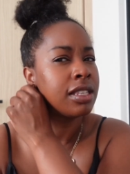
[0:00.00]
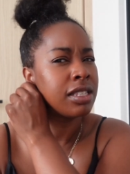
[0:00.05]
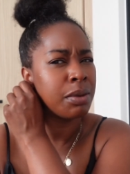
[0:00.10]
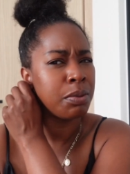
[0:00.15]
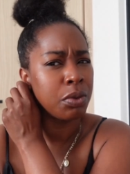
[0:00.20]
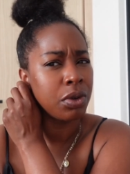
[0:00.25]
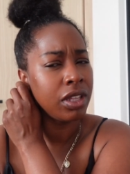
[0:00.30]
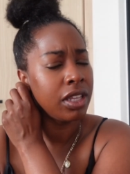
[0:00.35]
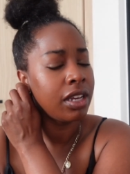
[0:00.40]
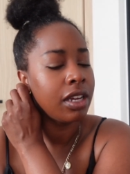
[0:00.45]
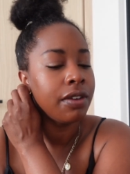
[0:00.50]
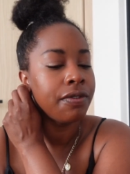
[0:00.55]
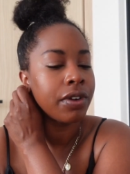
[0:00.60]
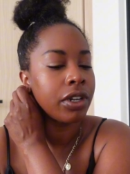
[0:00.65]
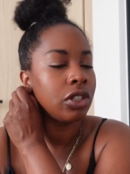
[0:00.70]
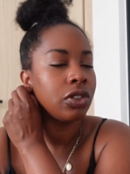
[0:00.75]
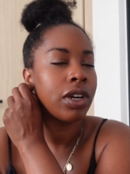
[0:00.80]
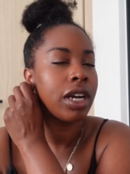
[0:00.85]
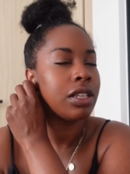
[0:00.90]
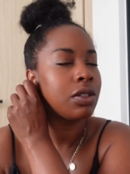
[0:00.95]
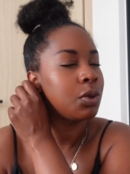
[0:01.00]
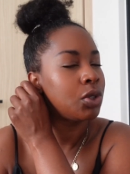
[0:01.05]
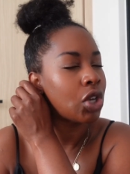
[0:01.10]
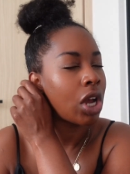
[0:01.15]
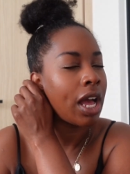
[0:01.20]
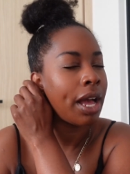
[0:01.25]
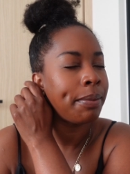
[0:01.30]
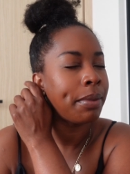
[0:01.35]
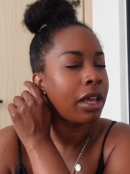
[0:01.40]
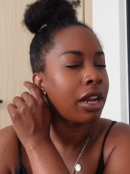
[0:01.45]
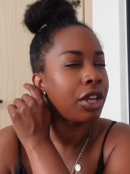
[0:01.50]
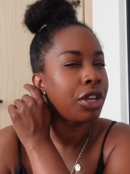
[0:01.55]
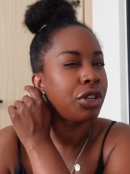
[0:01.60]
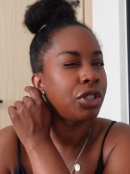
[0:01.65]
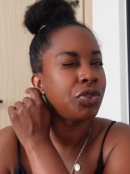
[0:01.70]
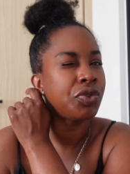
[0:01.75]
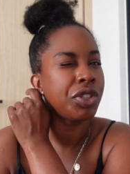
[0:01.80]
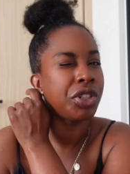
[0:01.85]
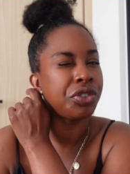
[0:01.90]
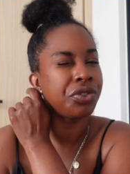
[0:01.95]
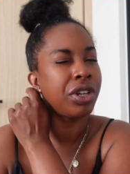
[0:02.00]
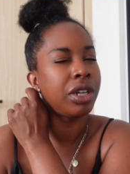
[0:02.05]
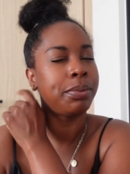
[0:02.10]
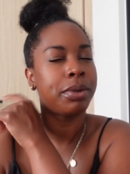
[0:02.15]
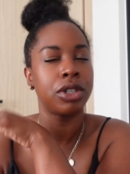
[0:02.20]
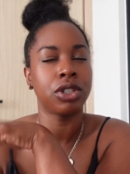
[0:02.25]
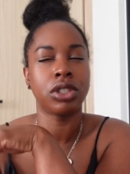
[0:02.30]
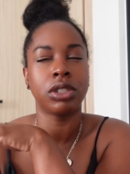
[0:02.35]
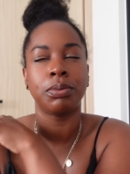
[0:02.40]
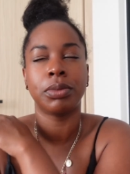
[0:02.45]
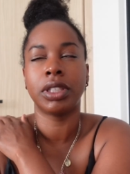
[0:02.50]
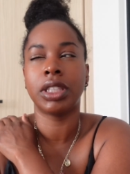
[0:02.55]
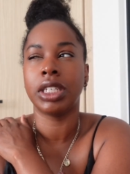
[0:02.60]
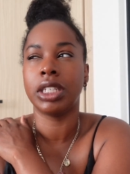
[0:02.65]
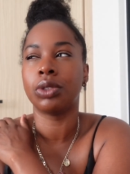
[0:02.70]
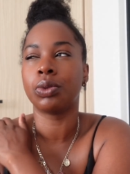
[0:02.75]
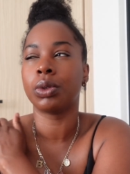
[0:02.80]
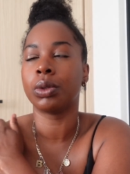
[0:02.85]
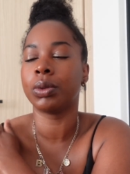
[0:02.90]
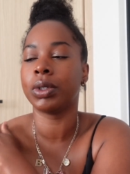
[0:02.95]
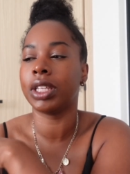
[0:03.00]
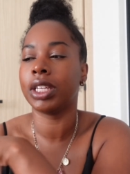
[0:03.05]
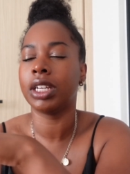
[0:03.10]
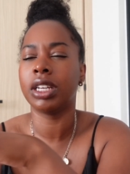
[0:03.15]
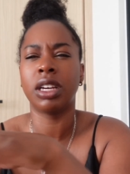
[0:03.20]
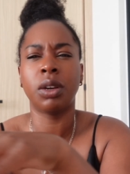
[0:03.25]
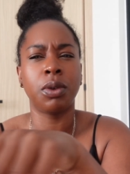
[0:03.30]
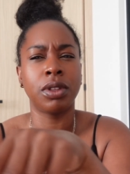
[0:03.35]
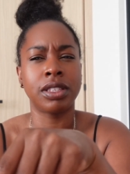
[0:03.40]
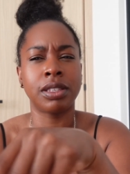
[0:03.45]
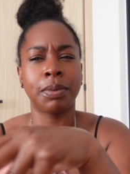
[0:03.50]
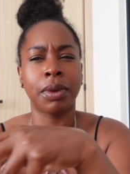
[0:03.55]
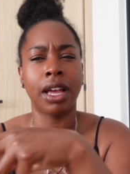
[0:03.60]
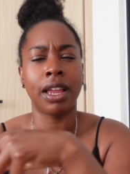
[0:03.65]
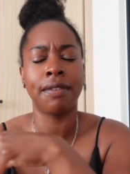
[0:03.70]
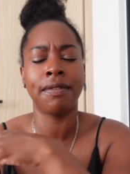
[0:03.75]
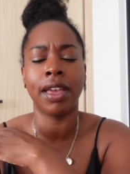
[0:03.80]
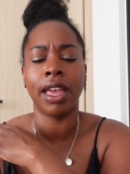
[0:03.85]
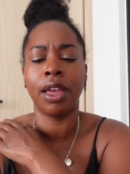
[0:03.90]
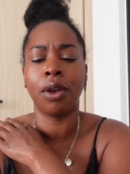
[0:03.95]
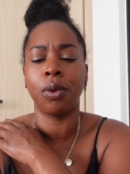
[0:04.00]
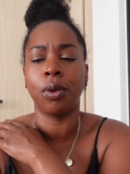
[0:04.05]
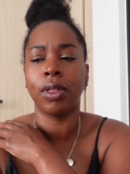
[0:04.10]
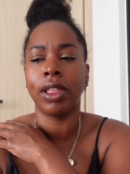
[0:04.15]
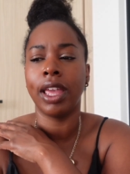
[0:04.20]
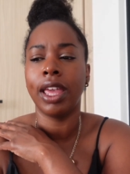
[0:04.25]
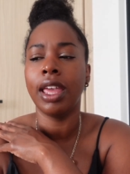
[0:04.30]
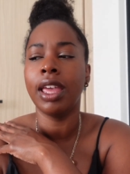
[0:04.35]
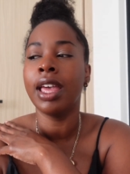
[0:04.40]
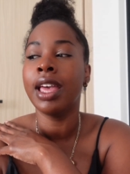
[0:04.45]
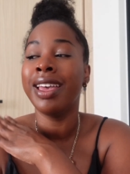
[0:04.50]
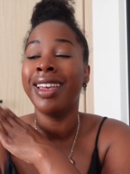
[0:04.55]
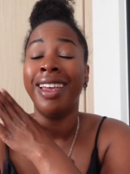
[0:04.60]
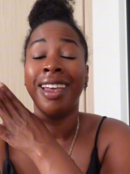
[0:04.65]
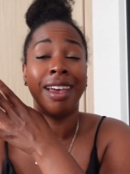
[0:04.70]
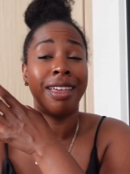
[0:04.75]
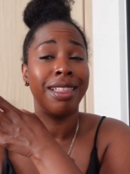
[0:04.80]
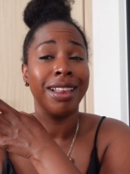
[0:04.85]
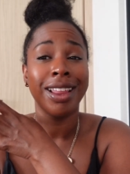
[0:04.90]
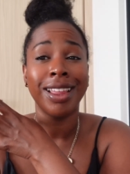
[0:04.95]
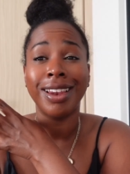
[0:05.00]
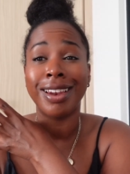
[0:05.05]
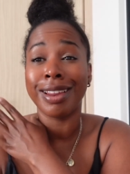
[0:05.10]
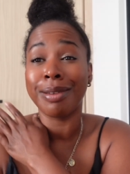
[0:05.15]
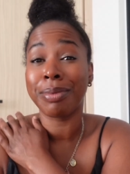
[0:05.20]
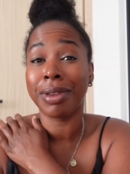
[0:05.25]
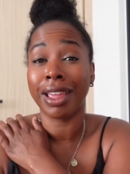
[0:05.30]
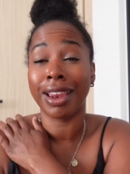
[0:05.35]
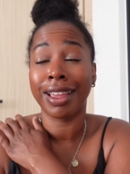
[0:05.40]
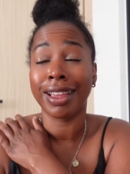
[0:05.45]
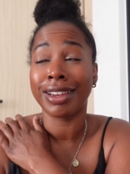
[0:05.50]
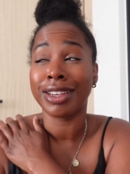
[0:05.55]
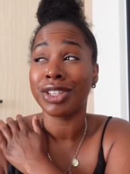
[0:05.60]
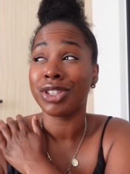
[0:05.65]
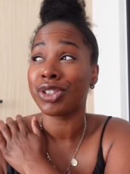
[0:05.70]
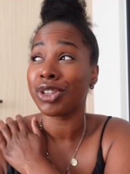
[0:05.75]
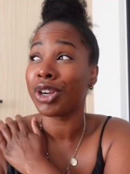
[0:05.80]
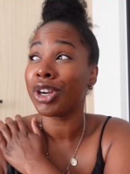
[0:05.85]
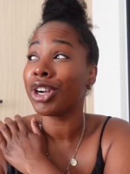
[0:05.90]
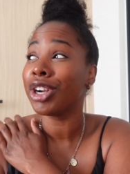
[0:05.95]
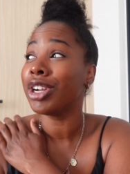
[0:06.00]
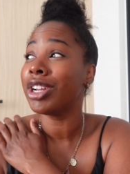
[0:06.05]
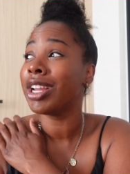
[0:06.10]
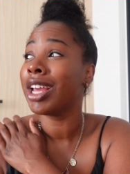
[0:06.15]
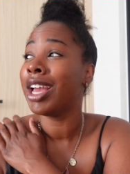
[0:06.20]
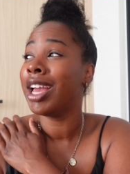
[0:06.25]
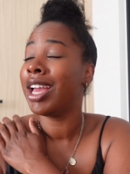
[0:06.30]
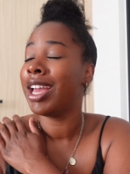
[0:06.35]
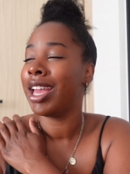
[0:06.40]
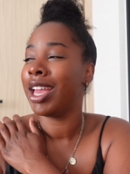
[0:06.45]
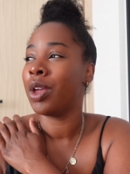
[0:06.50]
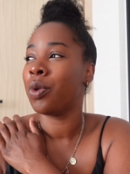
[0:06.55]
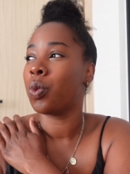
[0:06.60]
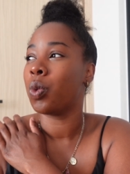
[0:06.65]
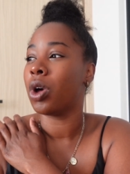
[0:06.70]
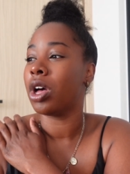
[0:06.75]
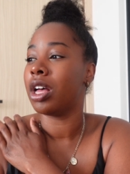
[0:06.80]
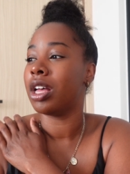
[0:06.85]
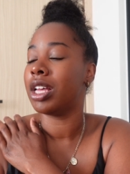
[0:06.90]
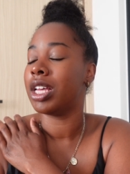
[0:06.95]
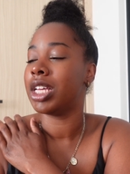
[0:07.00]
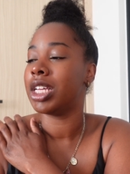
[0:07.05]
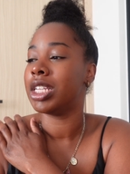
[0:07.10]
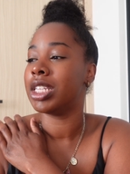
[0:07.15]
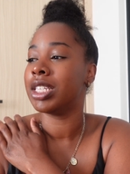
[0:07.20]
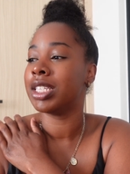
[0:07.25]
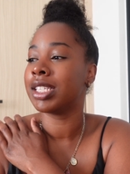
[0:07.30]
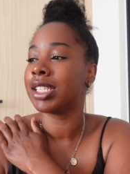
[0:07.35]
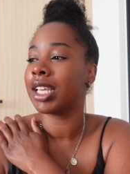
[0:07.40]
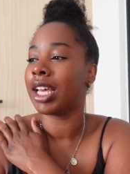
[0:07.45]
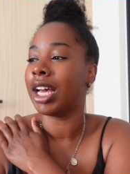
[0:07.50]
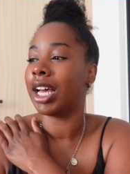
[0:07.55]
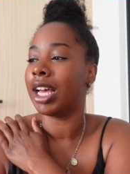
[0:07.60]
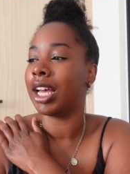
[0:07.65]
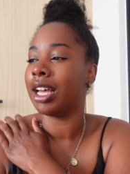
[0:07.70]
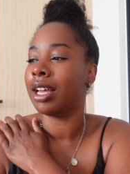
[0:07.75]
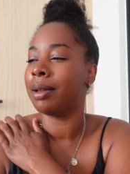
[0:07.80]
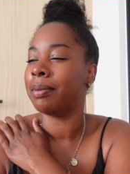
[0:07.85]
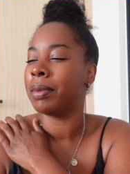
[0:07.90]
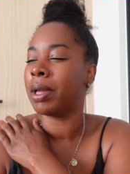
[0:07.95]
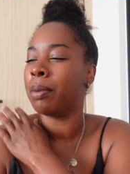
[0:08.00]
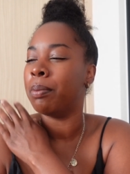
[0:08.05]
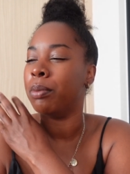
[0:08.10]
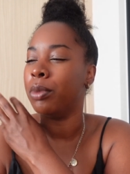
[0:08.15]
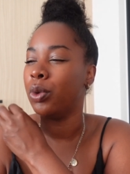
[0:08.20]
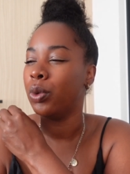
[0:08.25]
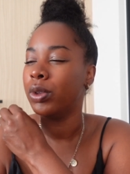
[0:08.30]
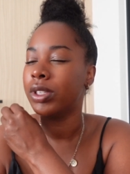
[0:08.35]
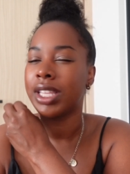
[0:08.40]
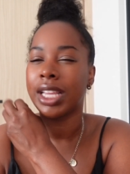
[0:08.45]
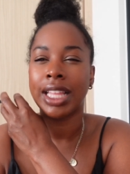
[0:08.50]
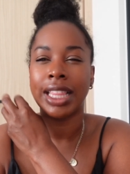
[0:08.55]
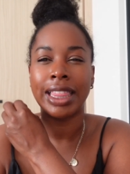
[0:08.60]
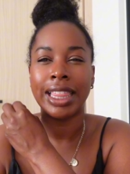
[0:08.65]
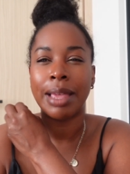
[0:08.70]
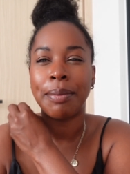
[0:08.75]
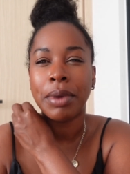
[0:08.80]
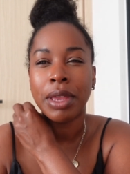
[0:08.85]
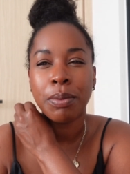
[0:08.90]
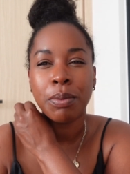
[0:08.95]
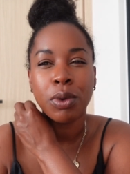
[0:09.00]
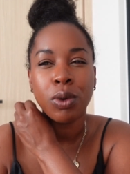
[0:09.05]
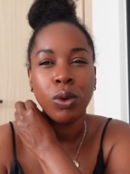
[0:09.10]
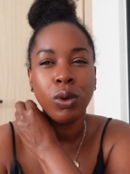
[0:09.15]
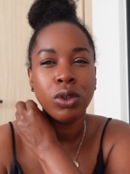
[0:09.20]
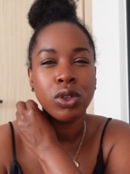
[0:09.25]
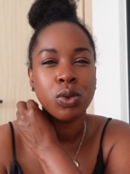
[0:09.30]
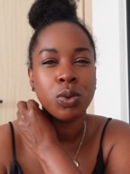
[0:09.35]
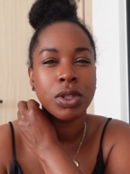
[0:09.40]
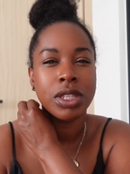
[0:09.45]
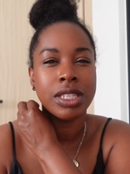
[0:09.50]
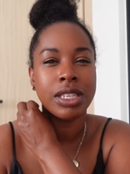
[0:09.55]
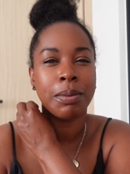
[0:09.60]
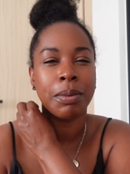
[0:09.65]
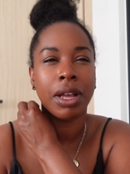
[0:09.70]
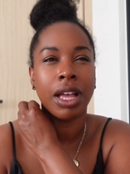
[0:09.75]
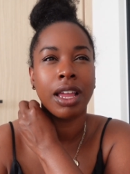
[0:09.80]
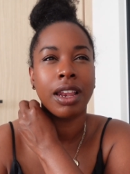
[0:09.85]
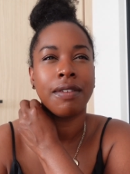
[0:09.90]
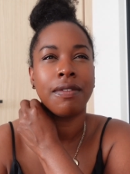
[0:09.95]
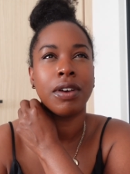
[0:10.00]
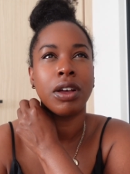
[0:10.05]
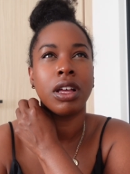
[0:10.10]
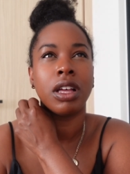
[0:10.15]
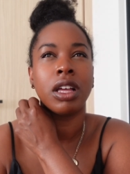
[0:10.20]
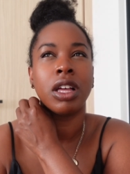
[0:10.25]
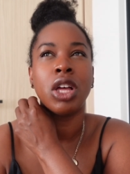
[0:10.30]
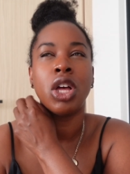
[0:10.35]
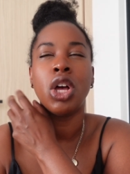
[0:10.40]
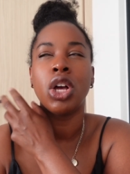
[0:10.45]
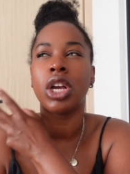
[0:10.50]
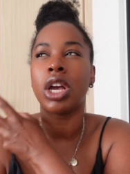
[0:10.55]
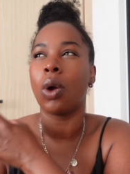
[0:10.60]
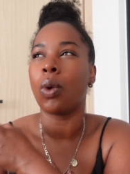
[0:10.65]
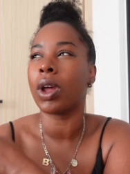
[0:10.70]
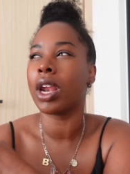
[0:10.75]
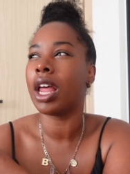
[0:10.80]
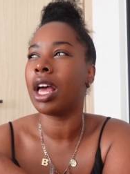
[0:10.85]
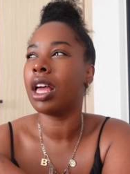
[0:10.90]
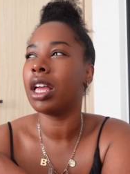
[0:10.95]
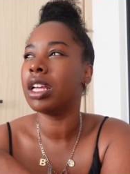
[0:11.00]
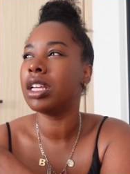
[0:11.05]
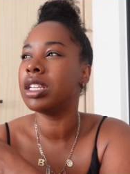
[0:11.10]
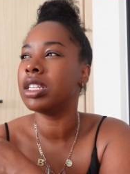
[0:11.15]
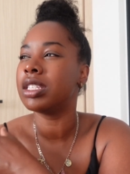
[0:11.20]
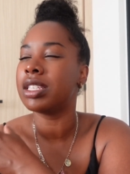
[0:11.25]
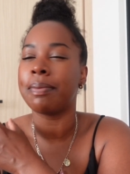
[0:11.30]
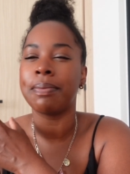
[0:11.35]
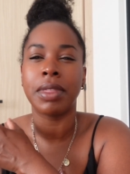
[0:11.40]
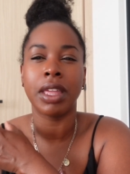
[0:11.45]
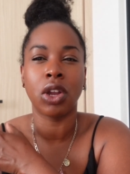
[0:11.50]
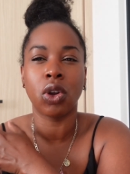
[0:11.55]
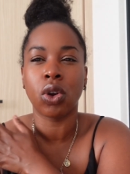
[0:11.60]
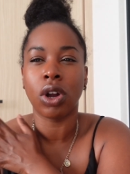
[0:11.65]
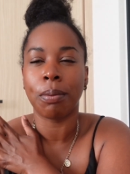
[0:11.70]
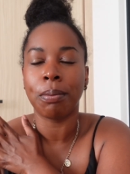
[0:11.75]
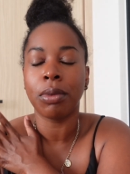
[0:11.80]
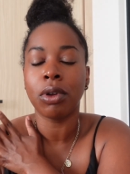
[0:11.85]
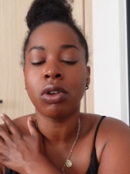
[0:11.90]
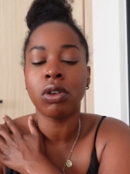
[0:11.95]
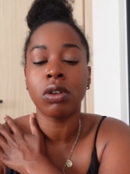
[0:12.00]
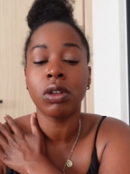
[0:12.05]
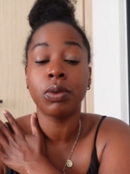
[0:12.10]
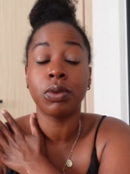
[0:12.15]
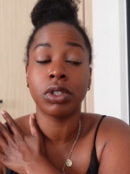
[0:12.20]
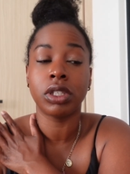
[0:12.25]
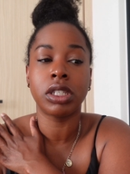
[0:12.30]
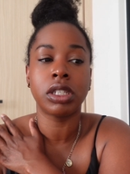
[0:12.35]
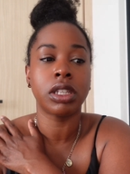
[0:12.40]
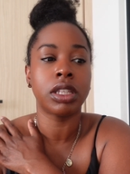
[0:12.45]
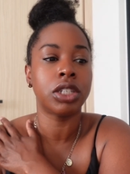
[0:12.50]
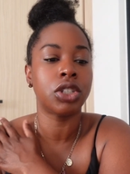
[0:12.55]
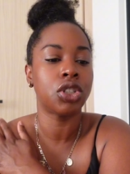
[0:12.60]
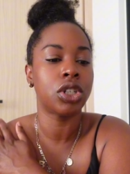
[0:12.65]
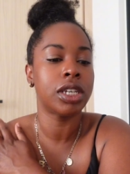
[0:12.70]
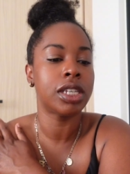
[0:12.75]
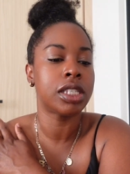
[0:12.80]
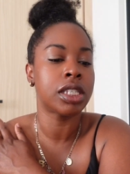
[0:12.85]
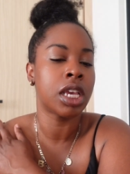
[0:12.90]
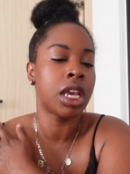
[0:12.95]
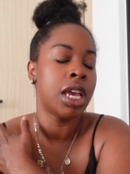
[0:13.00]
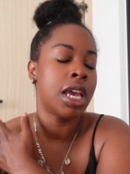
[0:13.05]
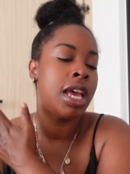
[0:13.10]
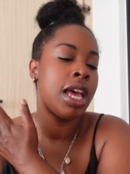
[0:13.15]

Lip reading: some really good French fries, which I'm not a huge French fry person, but these were really good with some kind of aioli. And then I ended up getting a dessert. It was a mousse, like a lemon mousse with some kind of a coconut something crumble. It was delicious.